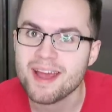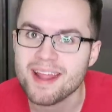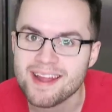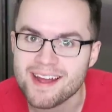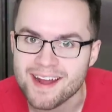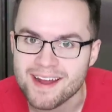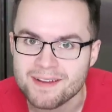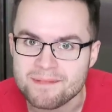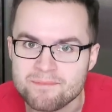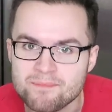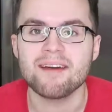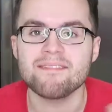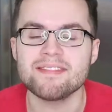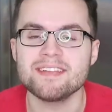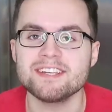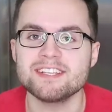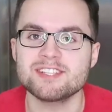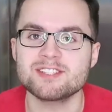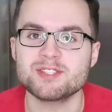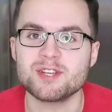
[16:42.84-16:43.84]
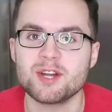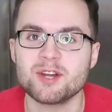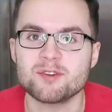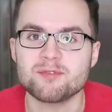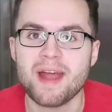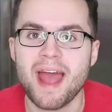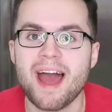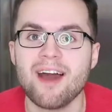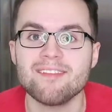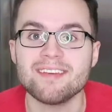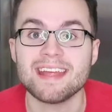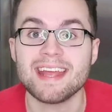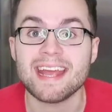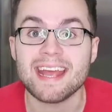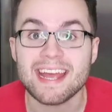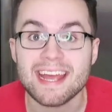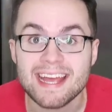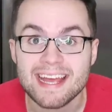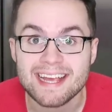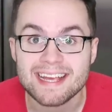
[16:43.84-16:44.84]
winner of the dessert round
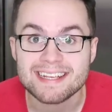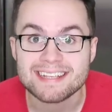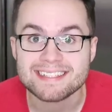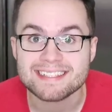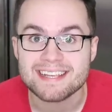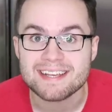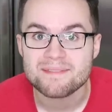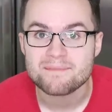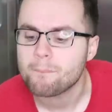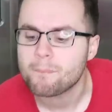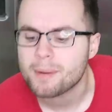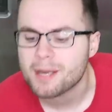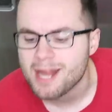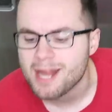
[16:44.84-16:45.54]
is...